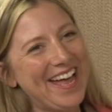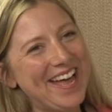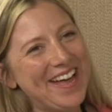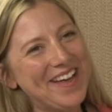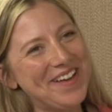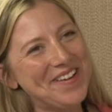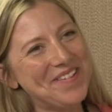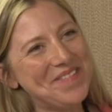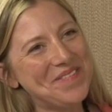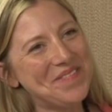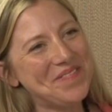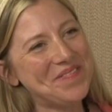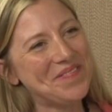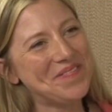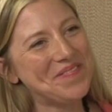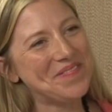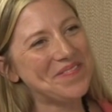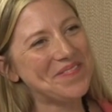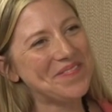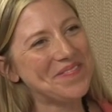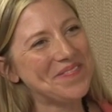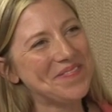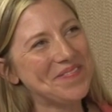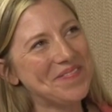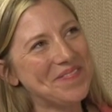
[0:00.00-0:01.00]
um,
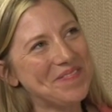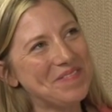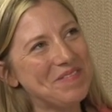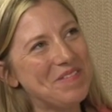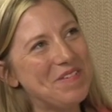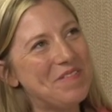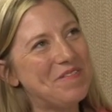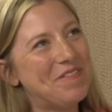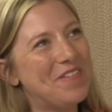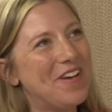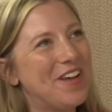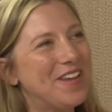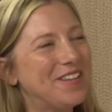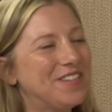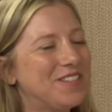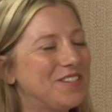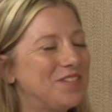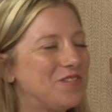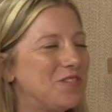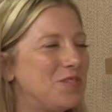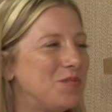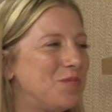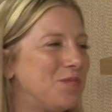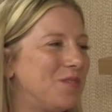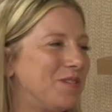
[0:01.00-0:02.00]
well, first
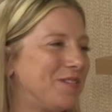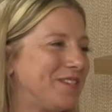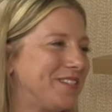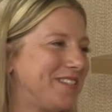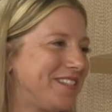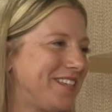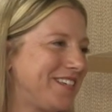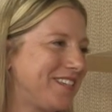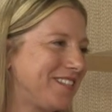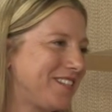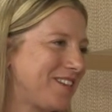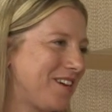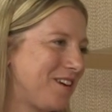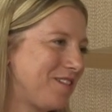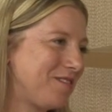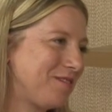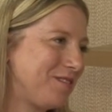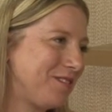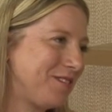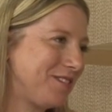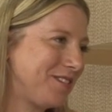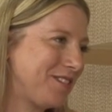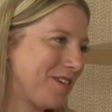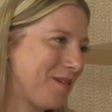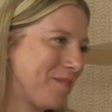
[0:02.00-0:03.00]
of all, we're a six-star
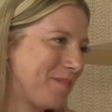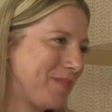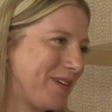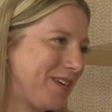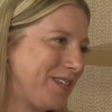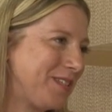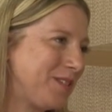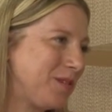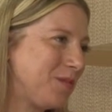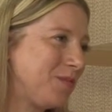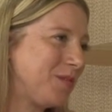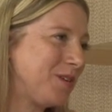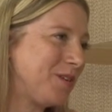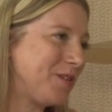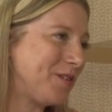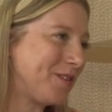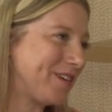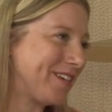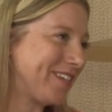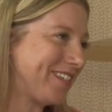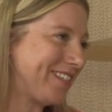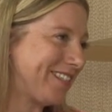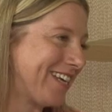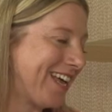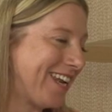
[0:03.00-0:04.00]
cruise company, so we're not
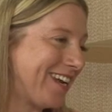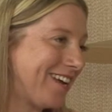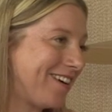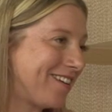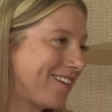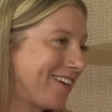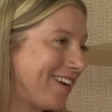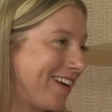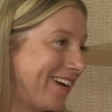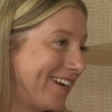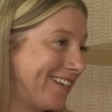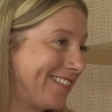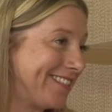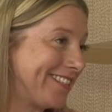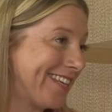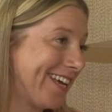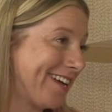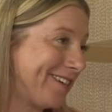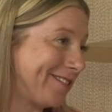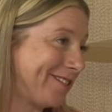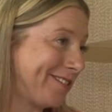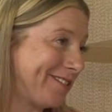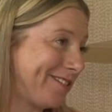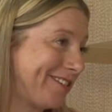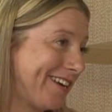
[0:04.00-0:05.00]
going to tell our clients
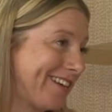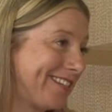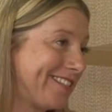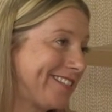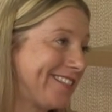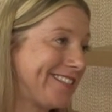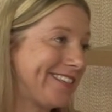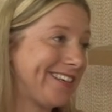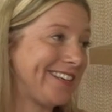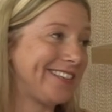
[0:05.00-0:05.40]
how to dress.